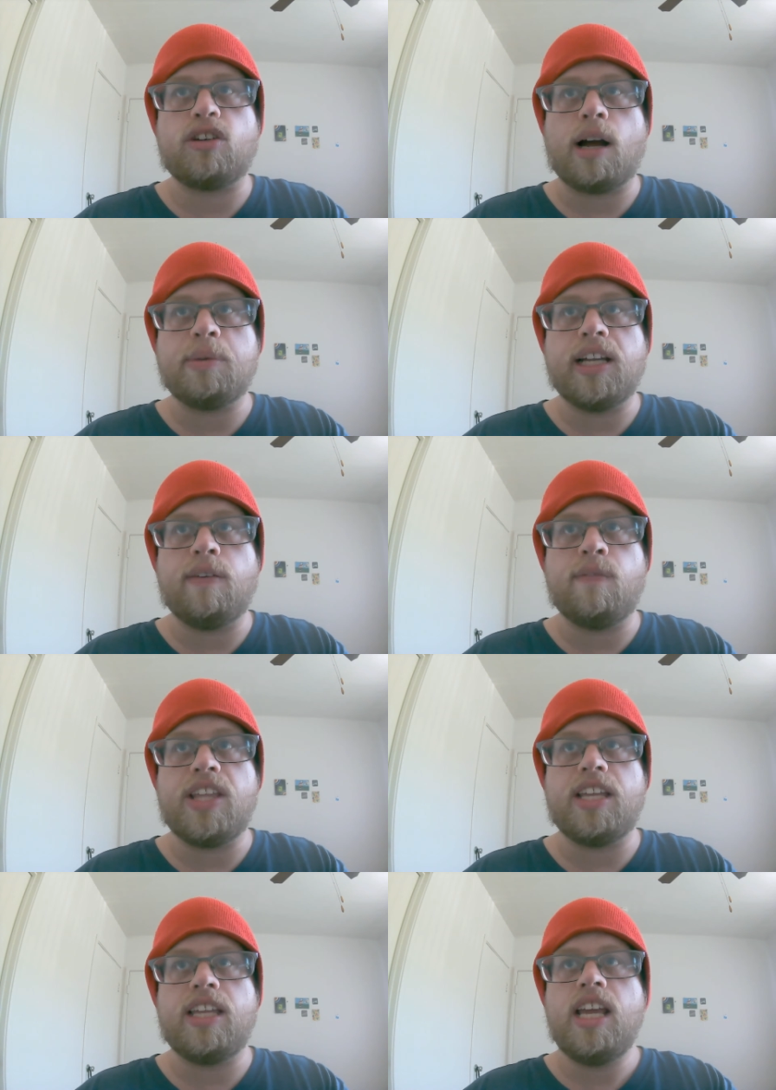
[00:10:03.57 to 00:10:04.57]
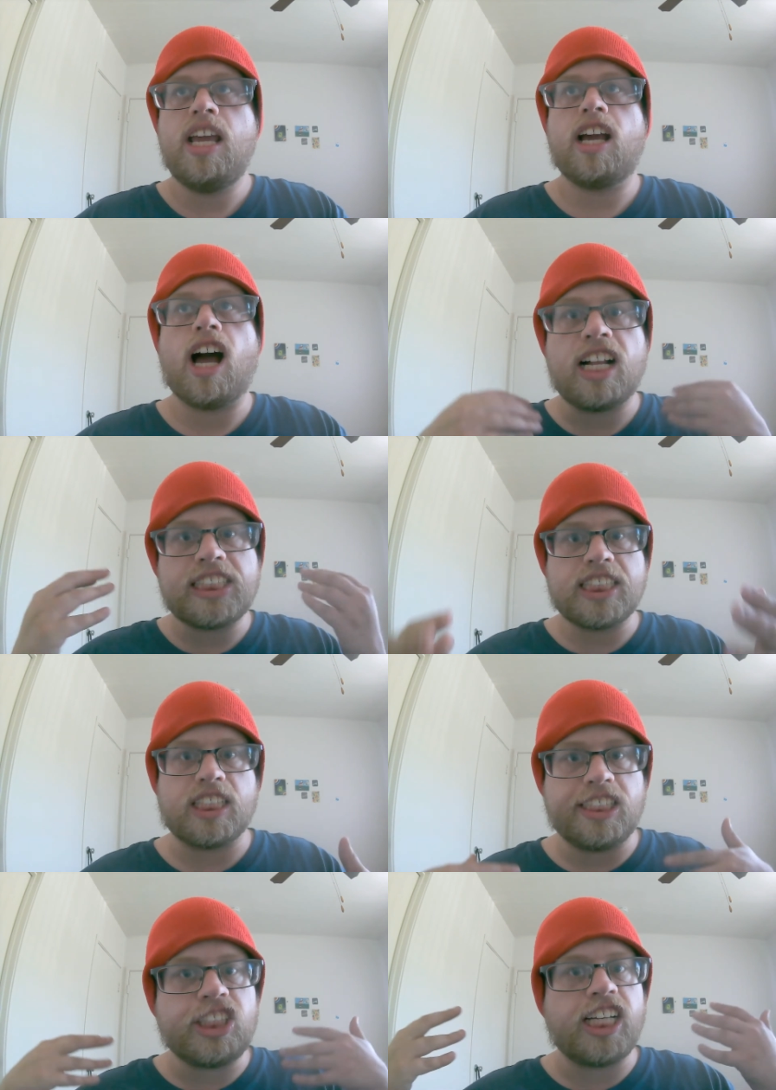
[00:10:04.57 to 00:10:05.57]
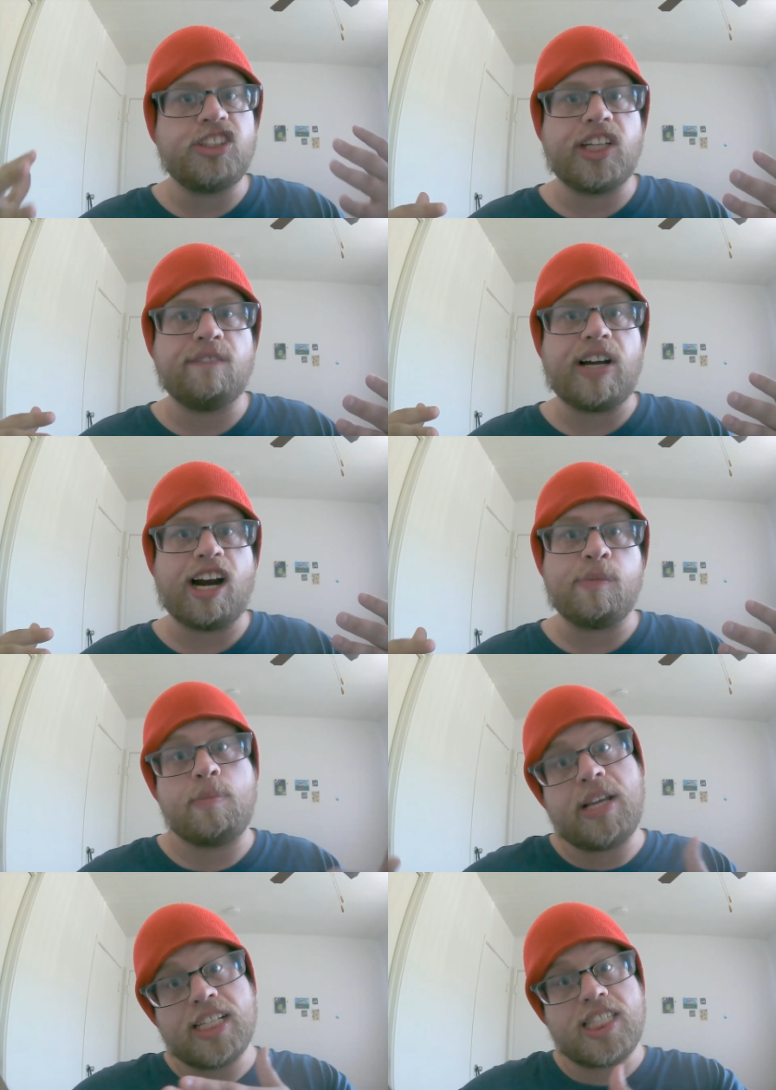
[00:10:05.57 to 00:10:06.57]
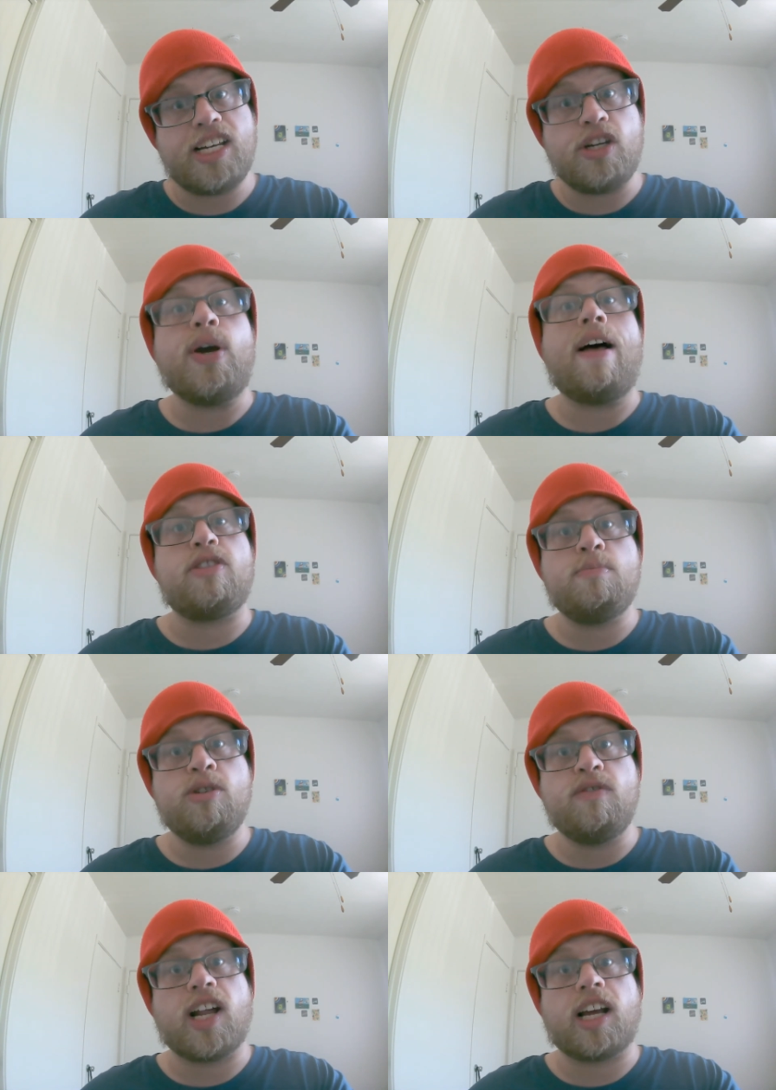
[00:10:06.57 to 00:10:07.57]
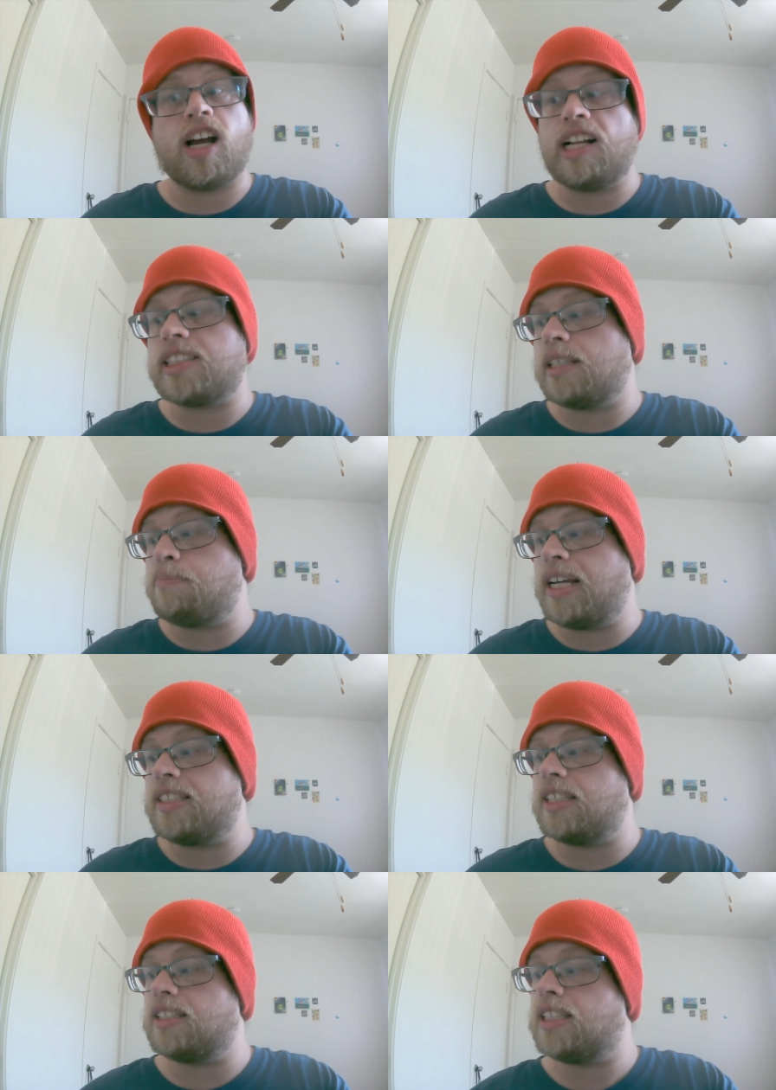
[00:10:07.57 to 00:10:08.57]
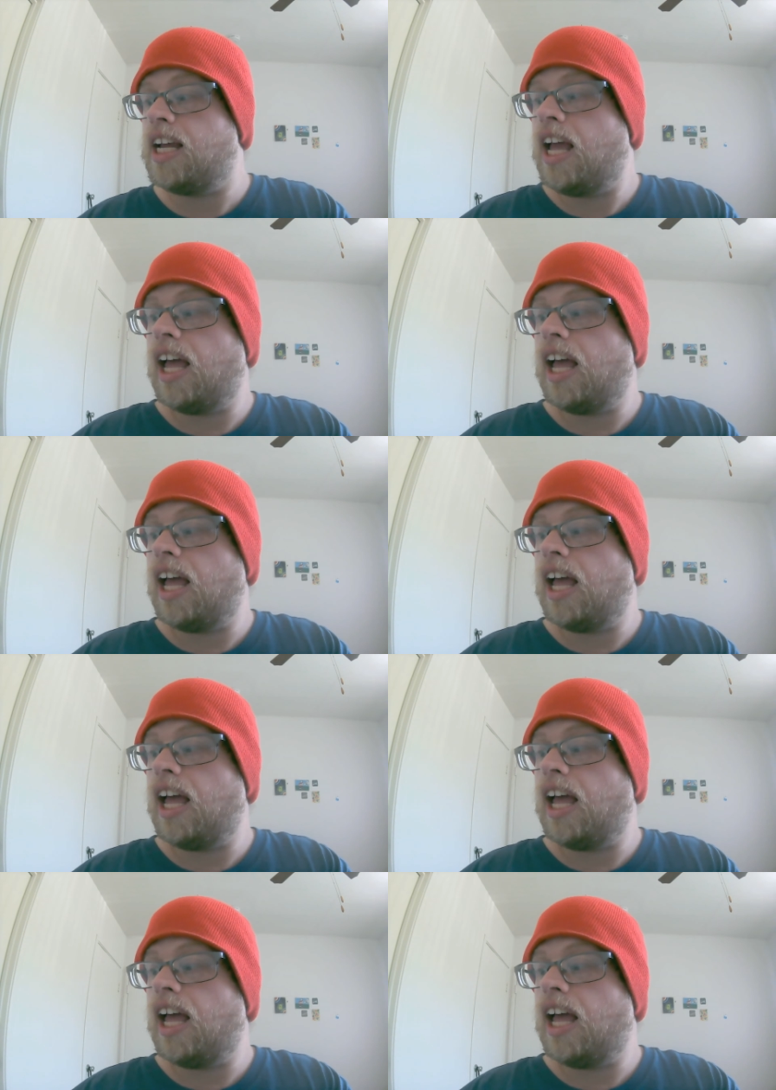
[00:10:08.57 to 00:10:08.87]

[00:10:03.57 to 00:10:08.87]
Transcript: trauma of the constantly changing environment because they do have to move on a constant basis.